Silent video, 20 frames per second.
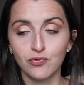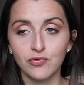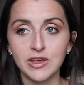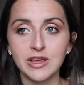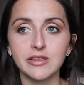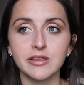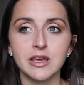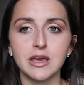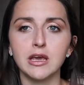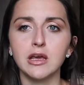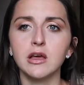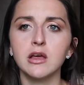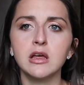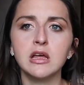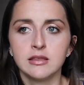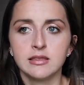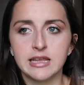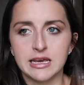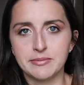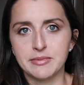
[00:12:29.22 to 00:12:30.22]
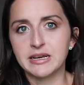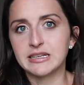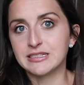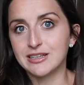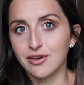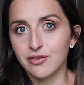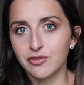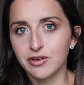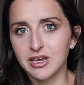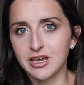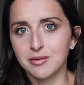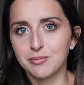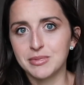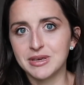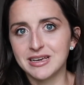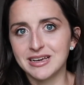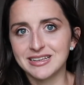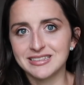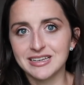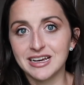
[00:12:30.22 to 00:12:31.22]
feeling like myself again,
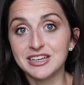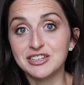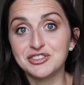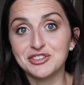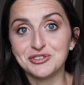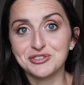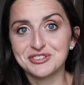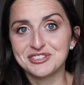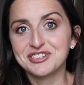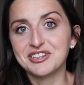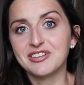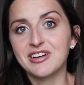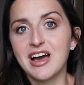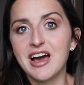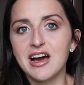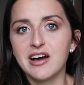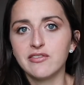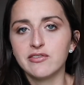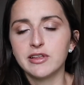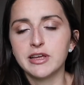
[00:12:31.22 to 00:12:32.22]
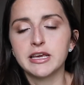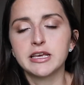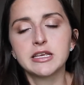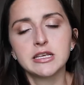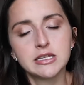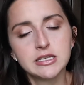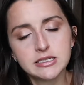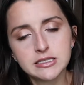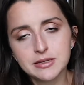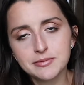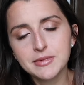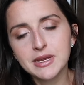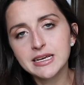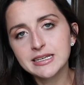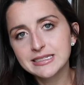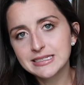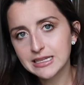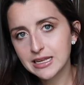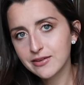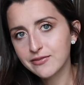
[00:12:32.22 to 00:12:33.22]
because I do still have like some
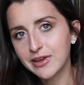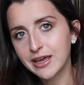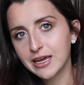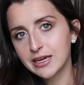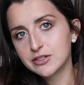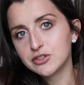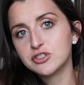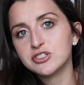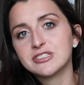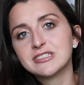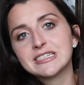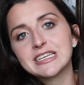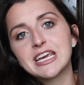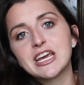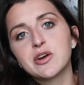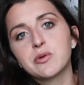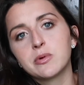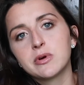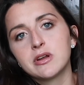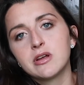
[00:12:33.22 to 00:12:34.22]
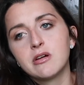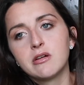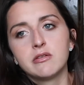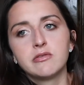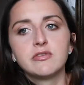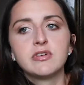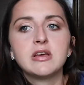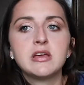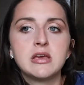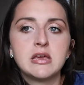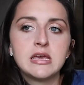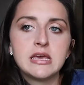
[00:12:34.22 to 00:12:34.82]
nice love handles to get rid of,